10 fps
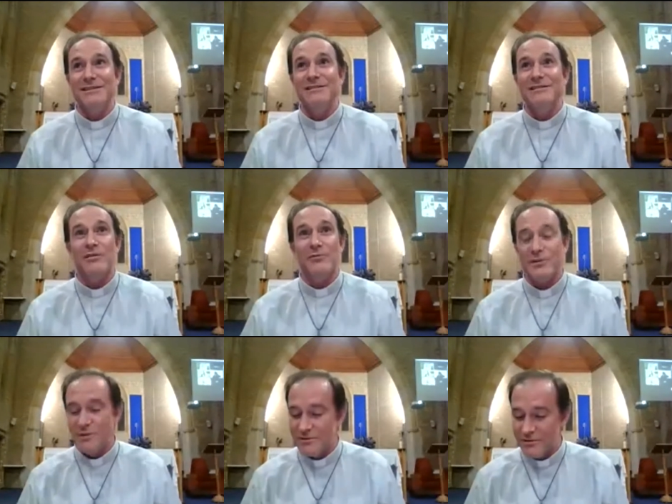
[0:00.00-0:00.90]
in yourself as
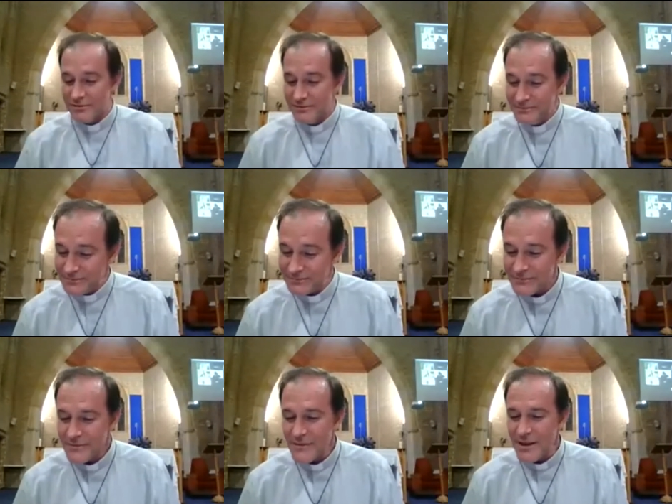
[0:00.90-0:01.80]
well too.
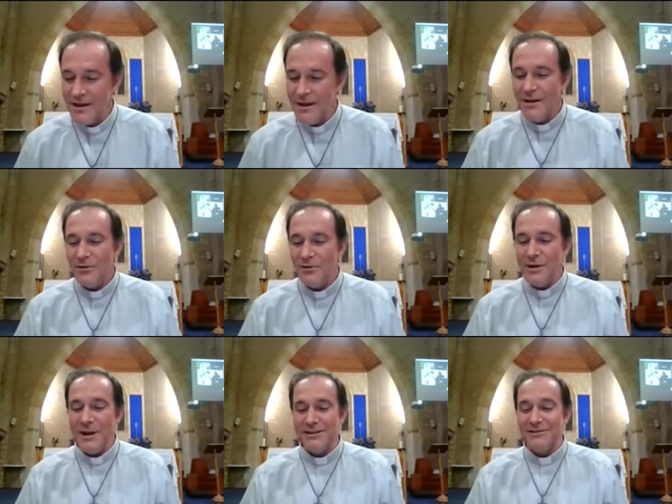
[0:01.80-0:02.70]
What
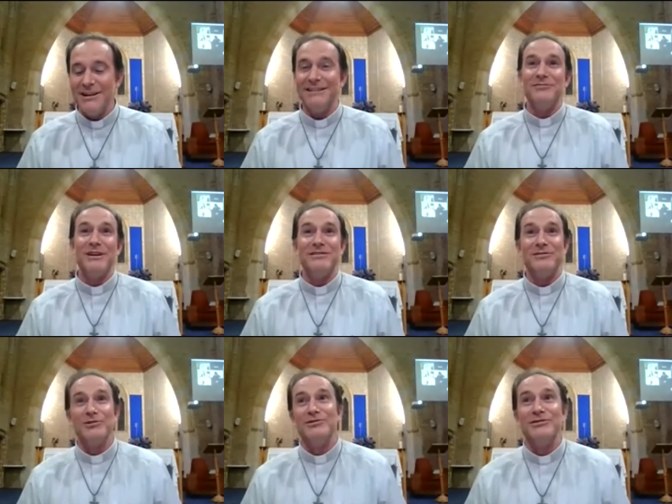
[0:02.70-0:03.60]
about your Lenten
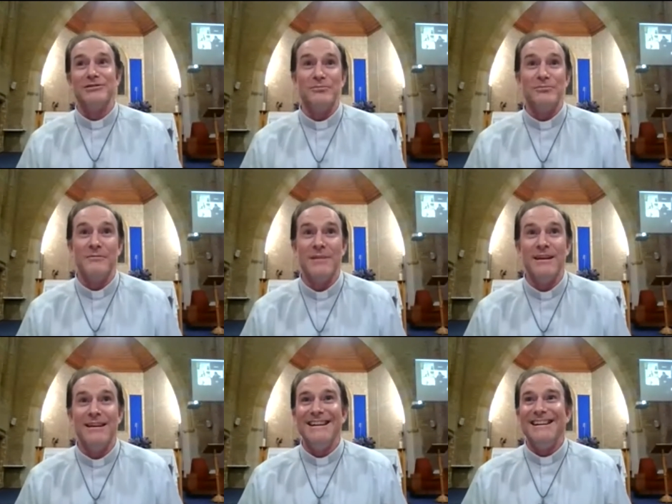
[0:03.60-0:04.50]
resolutions?
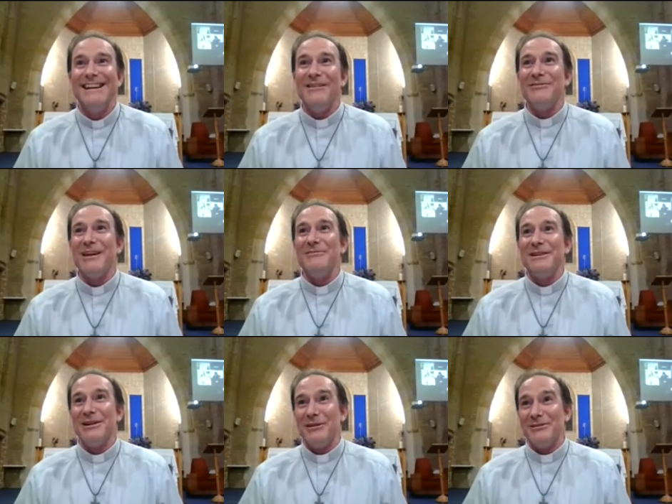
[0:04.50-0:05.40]
How have they been
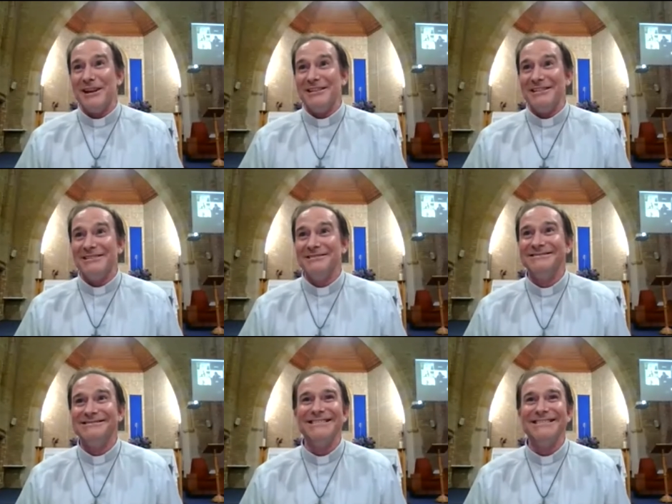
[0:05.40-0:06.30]
going lately?
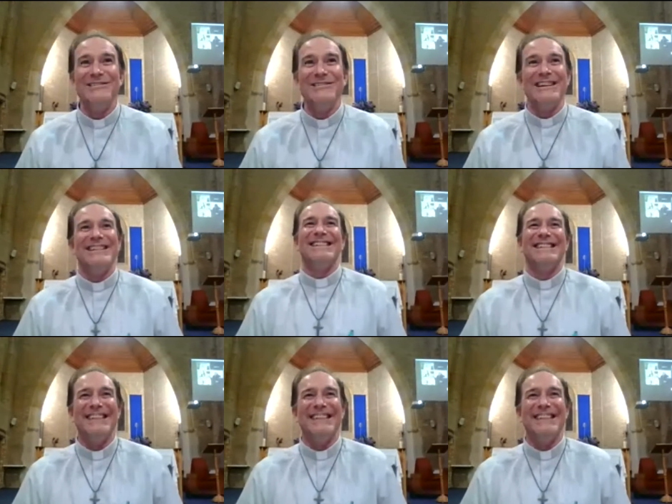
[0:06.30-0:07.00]
All, the,